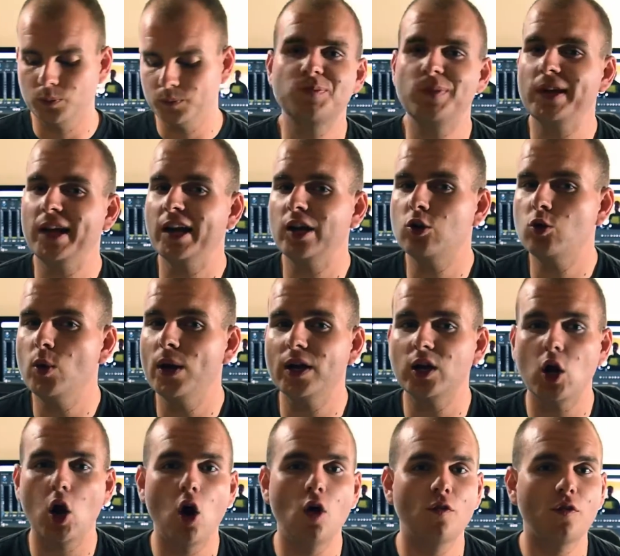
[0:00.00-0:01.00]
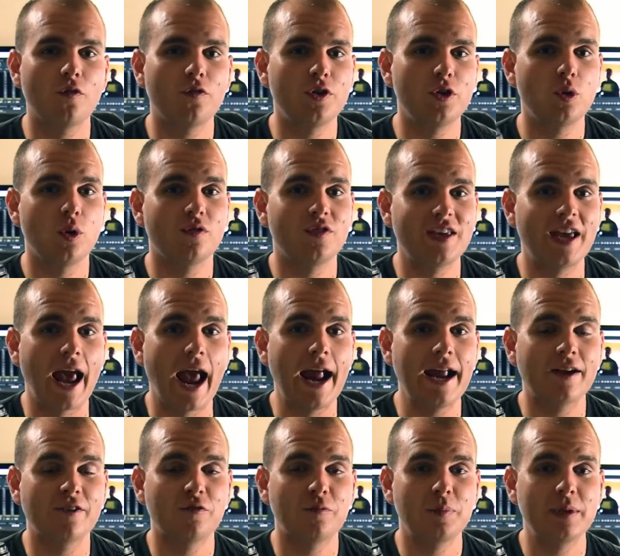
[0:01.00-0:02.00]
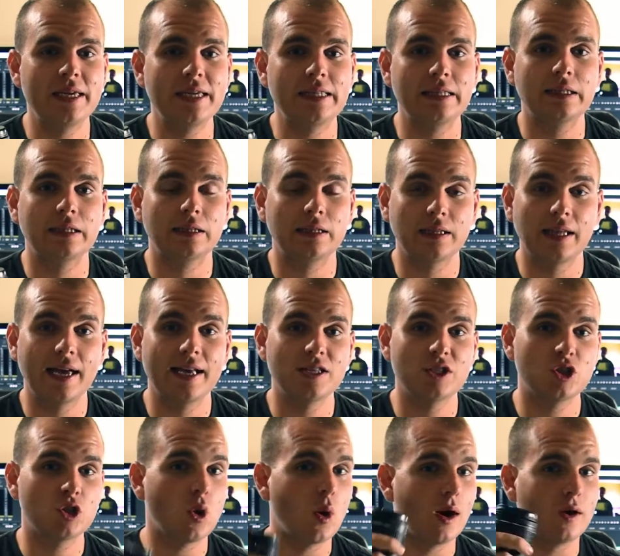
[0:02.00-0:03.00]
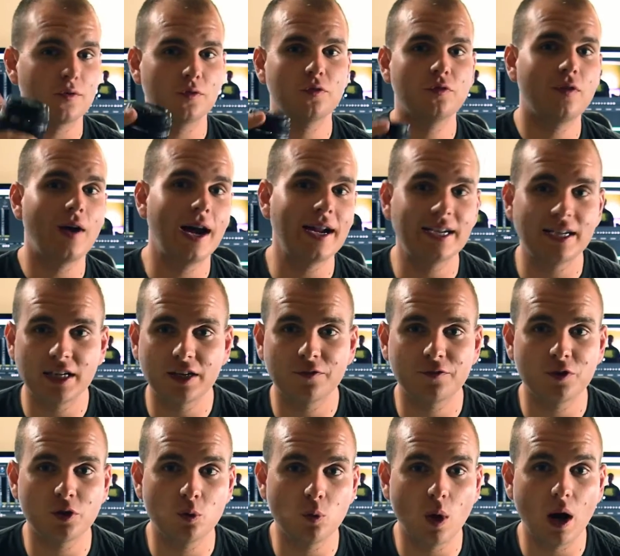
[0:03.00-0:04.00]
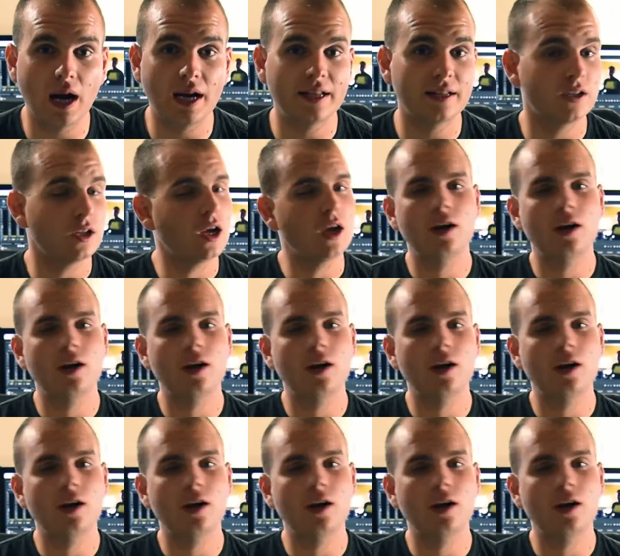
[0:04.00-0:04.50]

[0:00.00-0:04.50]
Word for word: It's been a quick overview of the AF-P lens. Go out and find it if you want it,